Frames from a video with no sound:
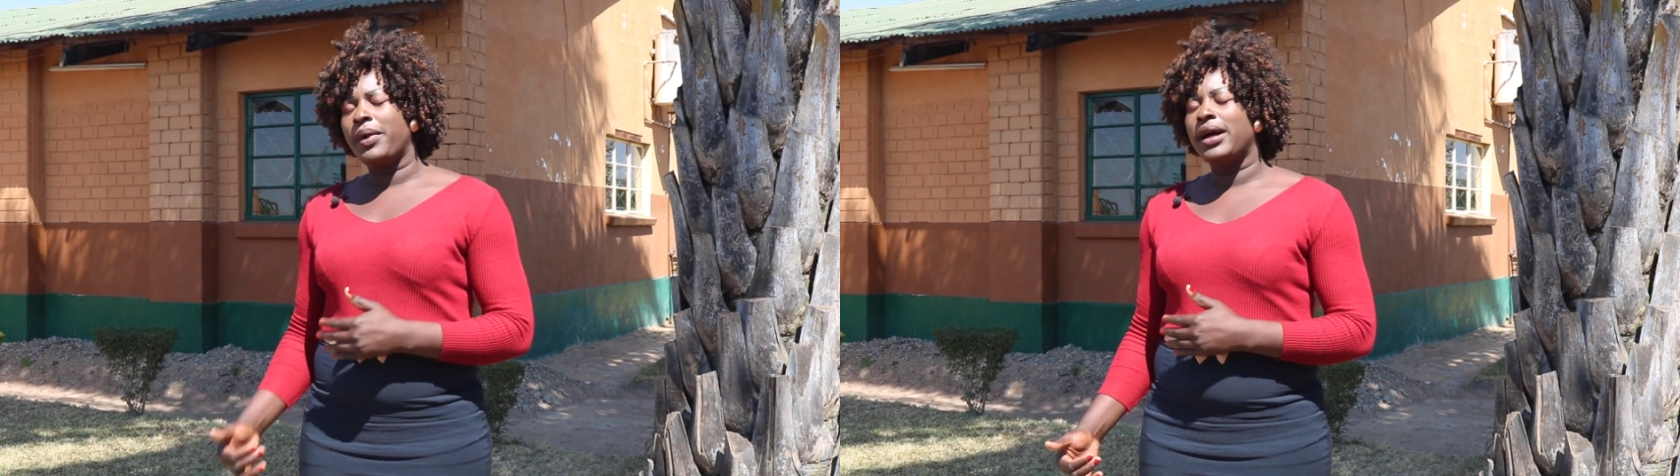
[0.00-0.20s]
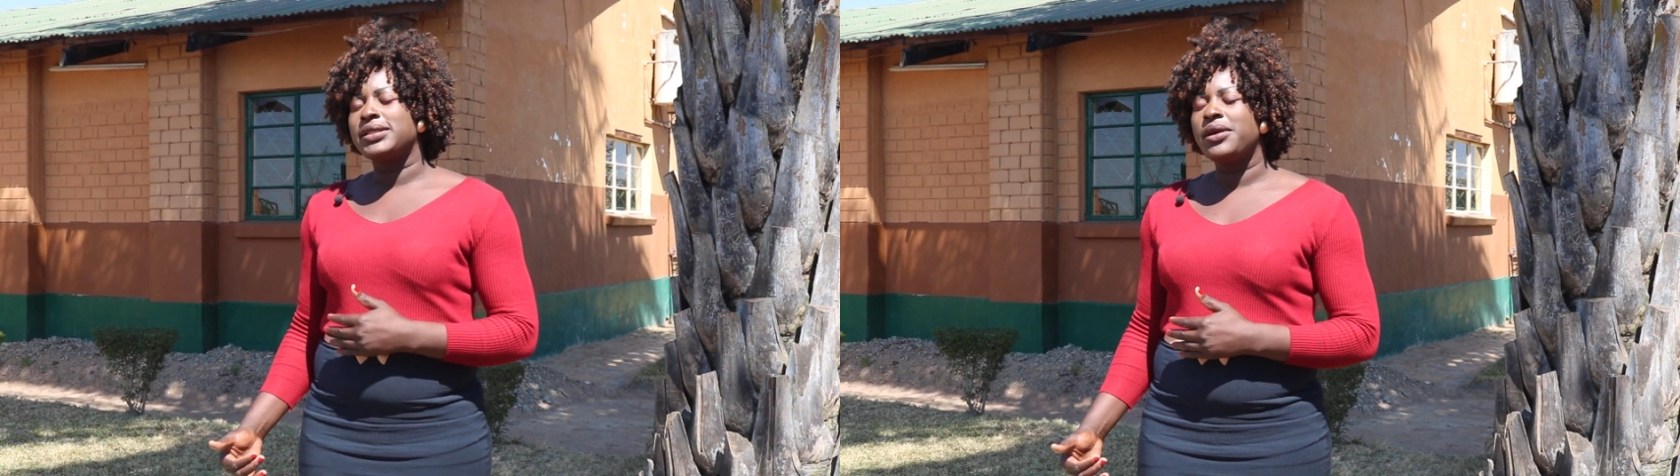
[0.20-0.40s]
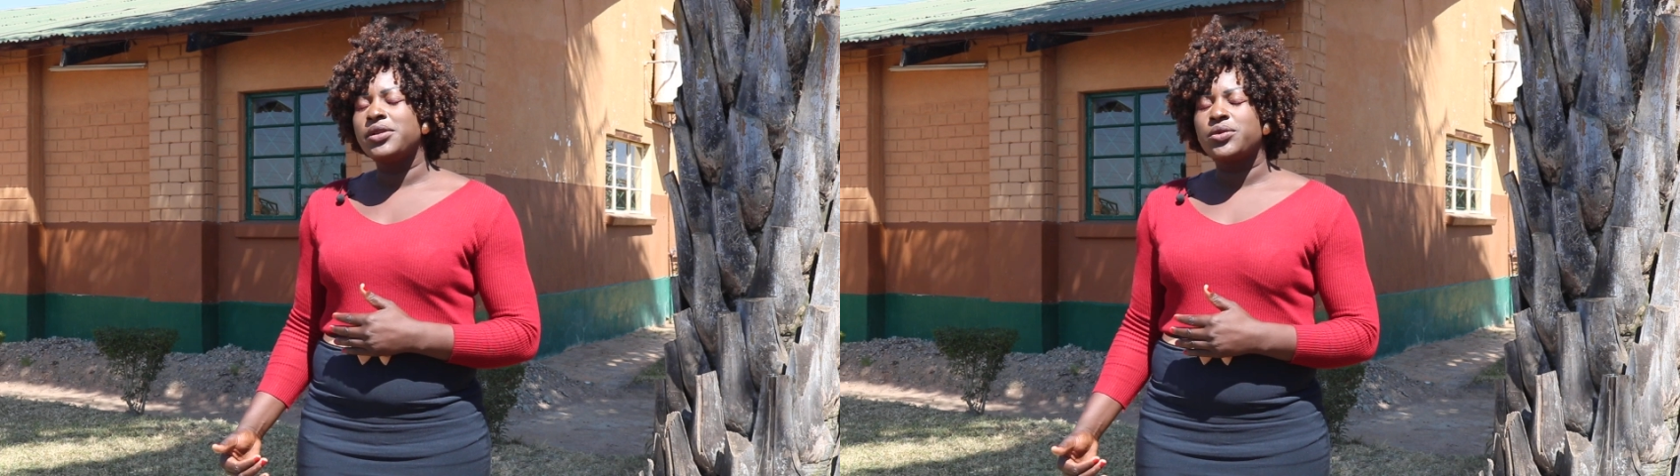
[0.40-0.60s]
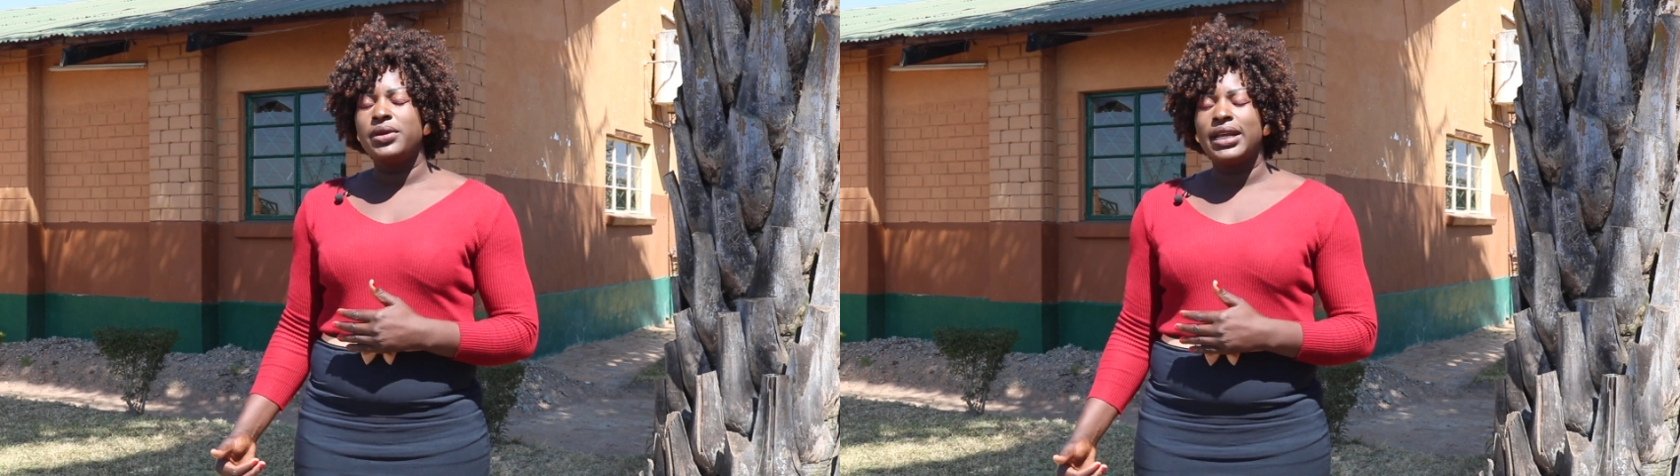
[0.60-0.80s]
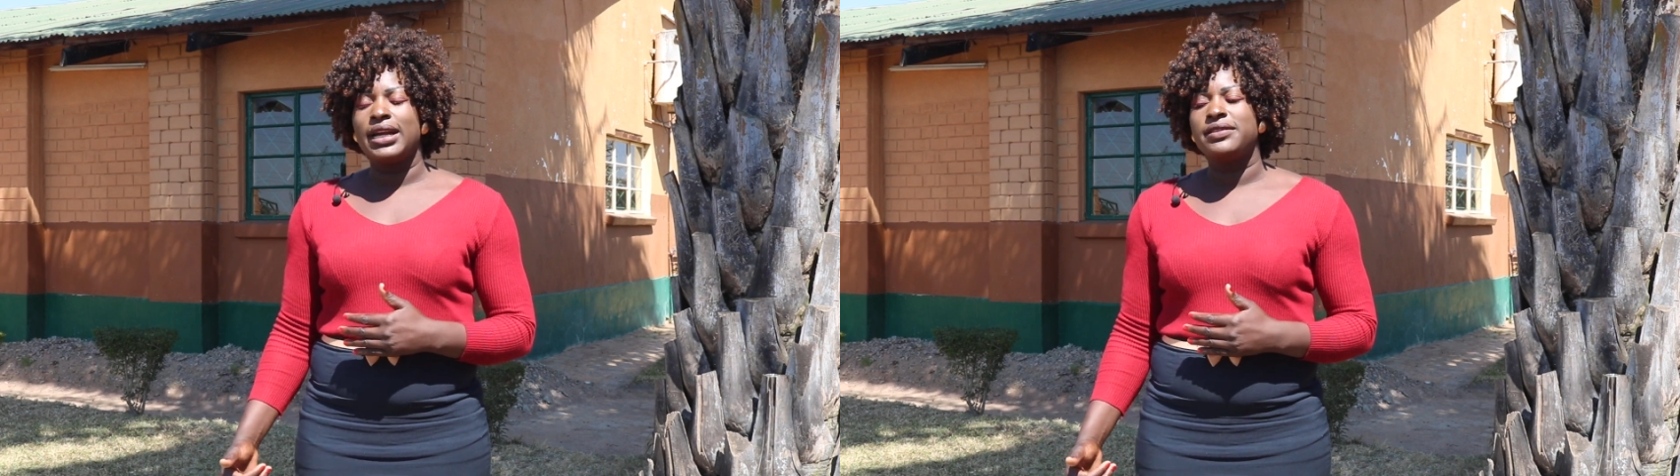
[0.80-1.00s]
as I was
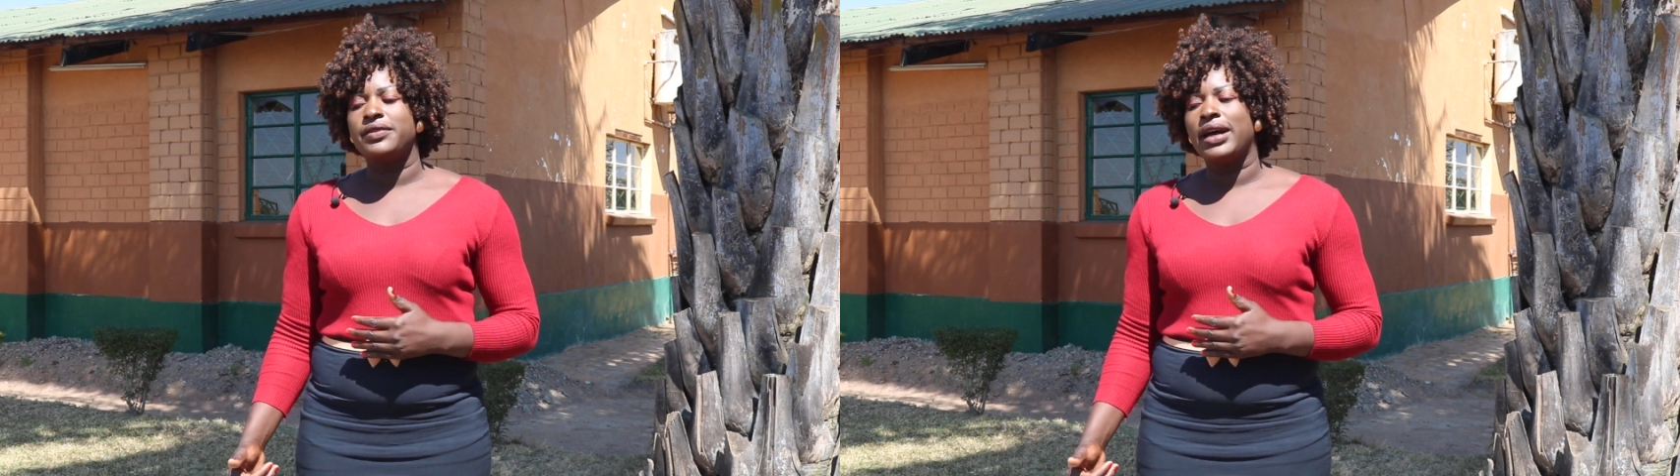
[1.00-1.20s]
schooling at